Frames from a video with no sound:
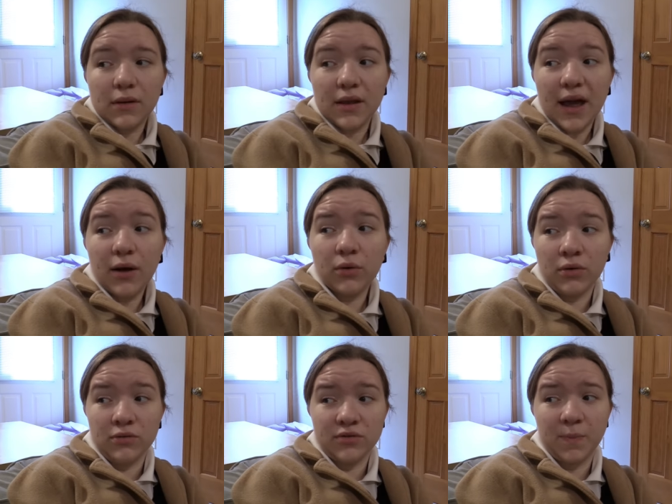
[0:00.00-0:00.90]
Now
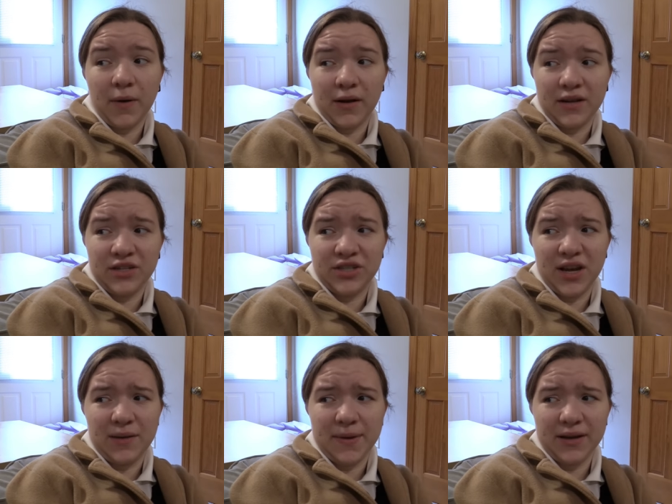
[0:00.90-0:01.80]
who's body
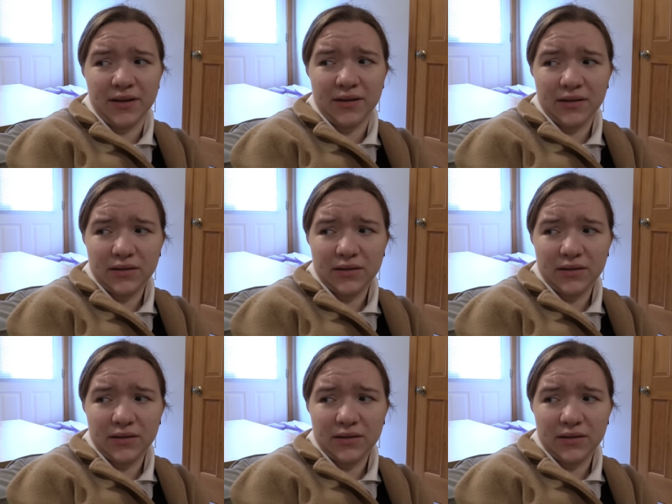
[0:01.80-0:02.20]
shaming?